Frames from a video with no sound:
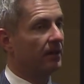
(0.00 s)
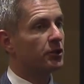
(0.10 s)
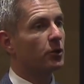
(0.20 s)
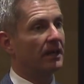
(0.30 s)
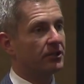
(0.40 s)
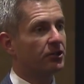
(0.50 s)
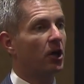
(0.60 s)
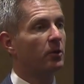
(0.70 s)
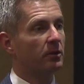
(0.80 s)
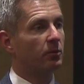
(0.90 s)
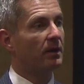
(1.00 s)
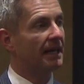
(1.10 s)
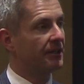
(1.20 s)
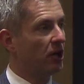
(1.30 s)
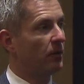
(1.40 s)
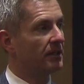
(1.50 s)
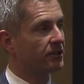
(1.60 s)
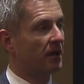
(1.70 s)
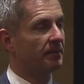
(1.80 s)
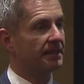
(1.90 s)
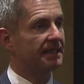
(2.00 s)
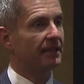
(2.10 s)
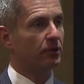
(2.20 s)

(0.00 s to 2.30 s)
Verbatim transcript: So I start with what I know. I start by saying,